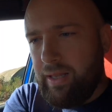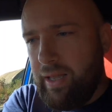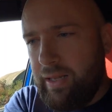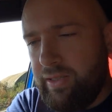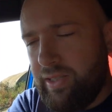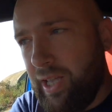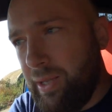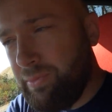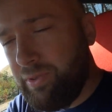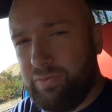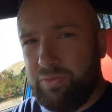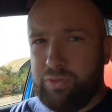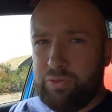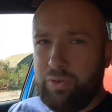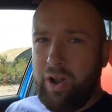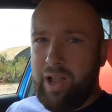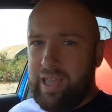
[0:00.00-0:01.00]
In terms of
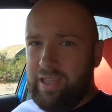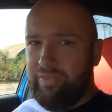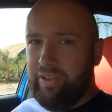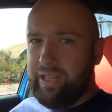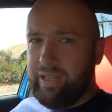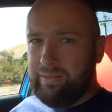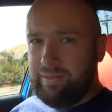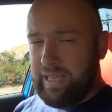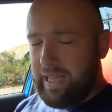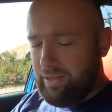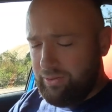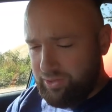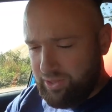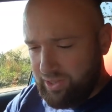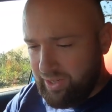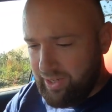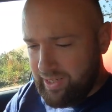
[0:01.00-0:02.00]
driving
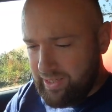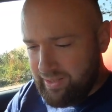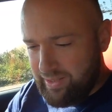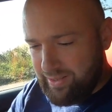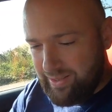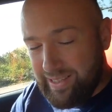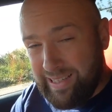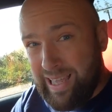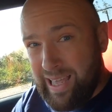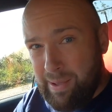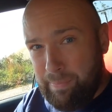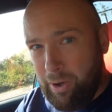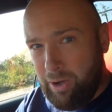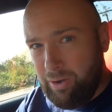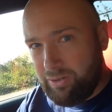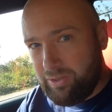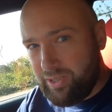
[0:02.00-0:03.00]
downsides, the
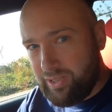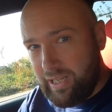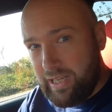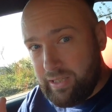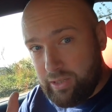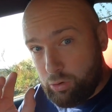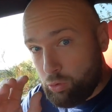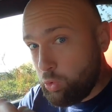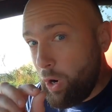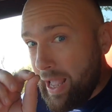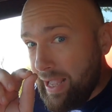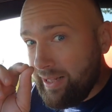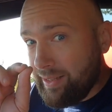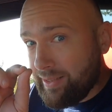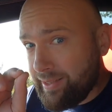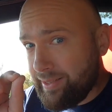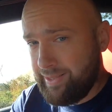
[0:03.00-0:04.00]
gearbox is
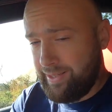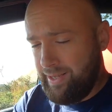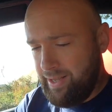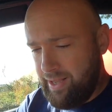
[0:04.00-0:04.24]
great.